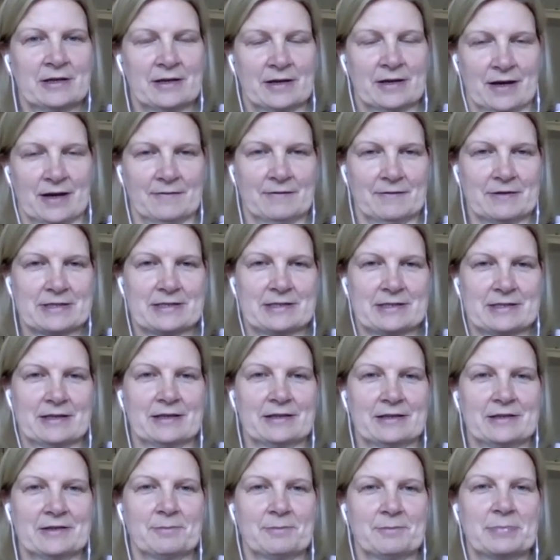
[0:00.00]
I was
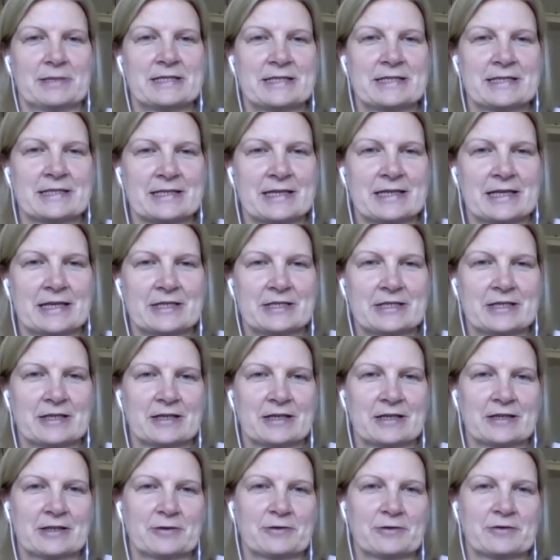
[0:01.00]
like a business
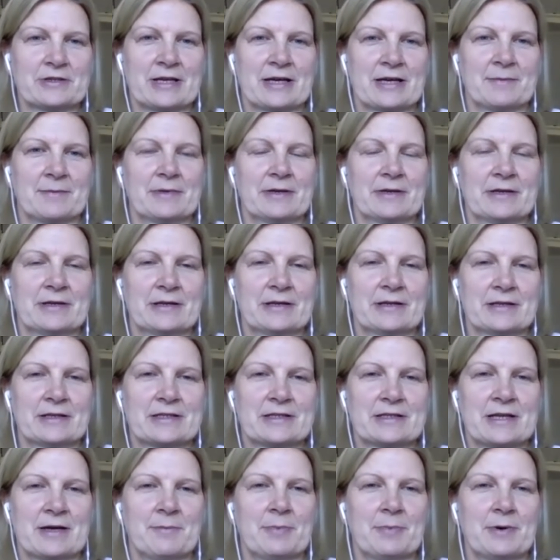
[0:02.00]
HR to
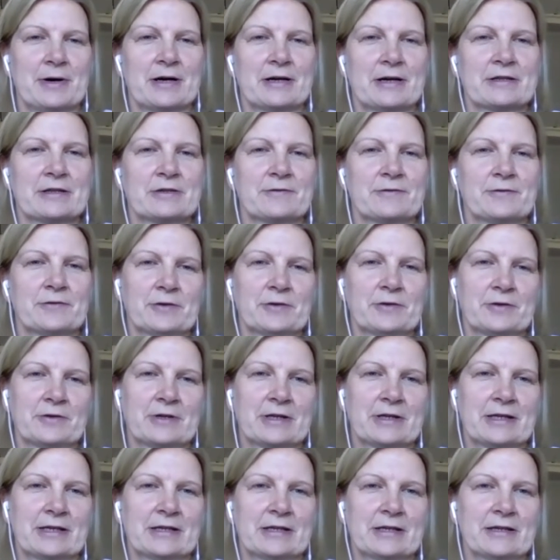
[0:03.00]
some parts of
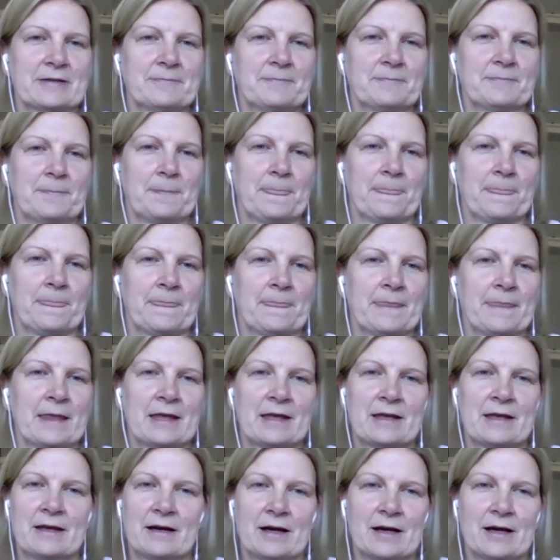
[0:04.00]
Nokia.
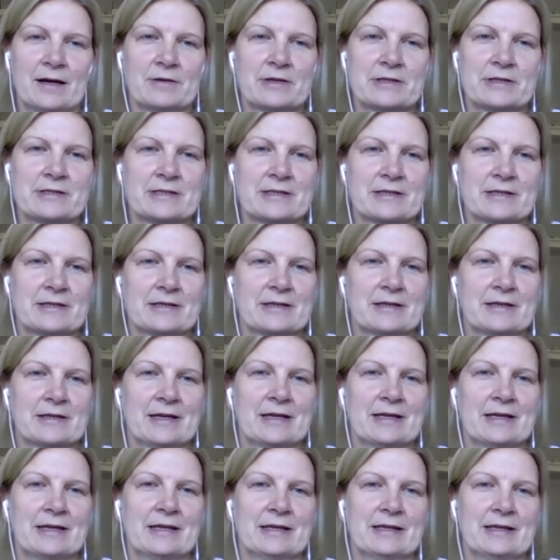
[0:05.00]
I was
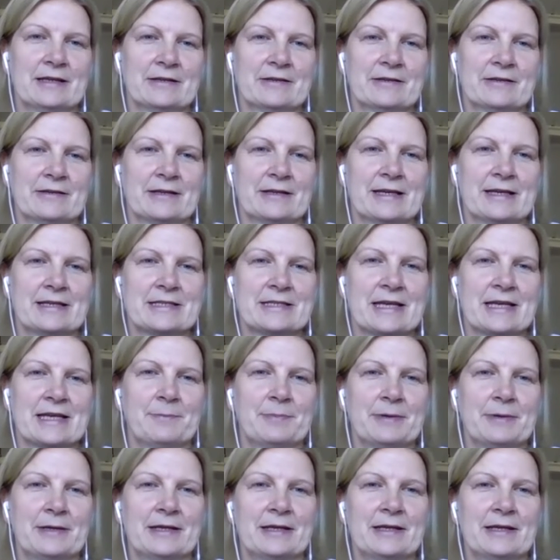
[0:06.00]
heading an
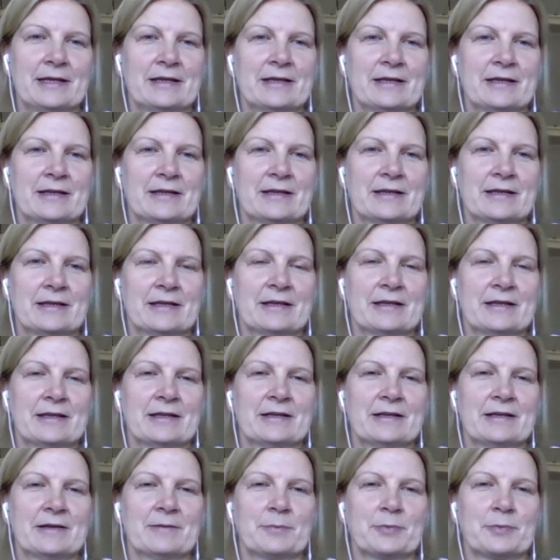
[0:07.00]
SAP
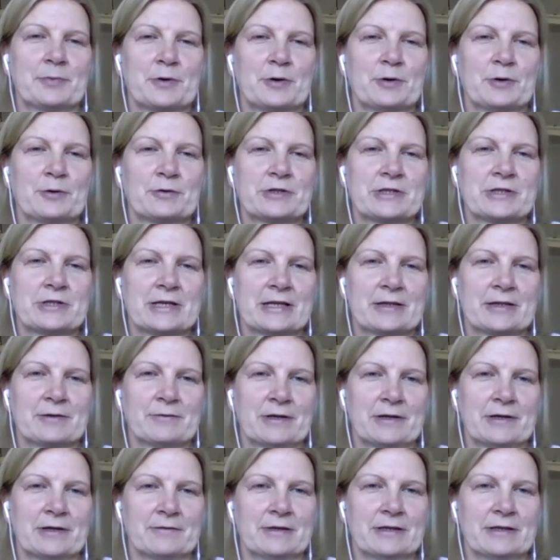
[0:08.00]
project
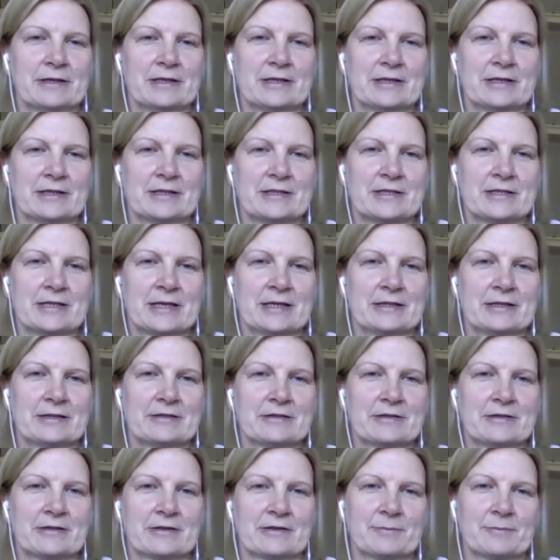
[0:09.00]
where we
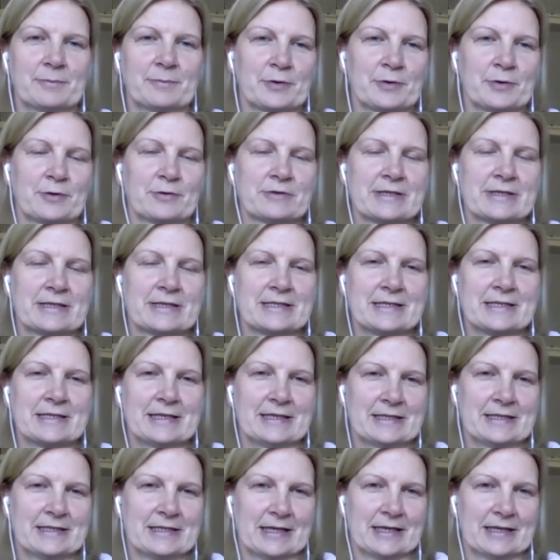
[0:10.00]
changed the
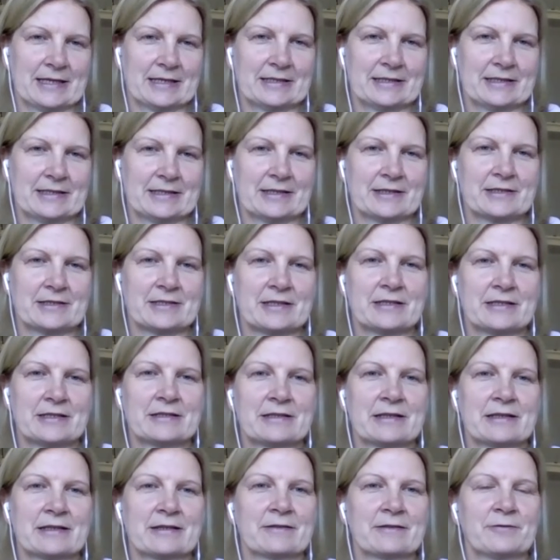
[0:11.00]
processes and
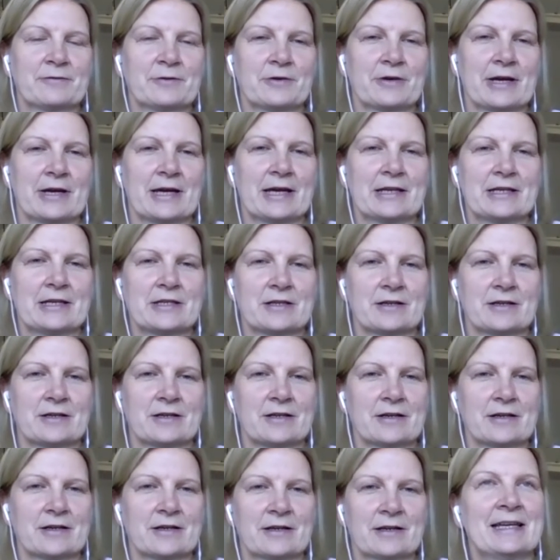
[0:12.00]
systems for
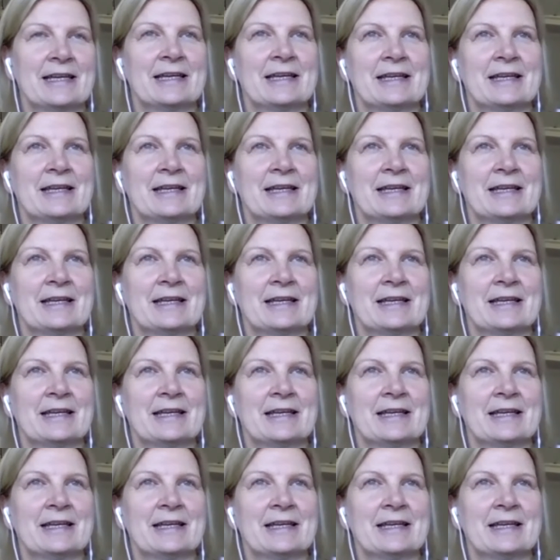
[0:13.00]
HR.